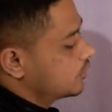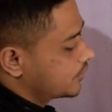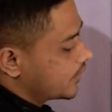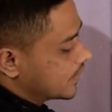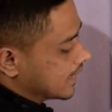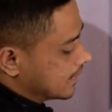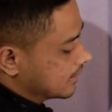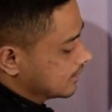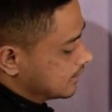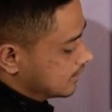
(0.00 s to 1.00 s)
we will get
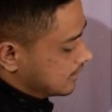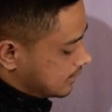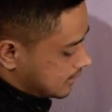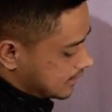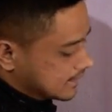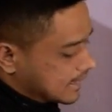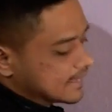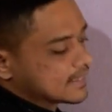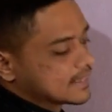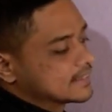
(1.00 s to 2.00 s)
this
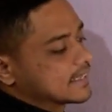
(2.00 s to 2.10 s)
lysergic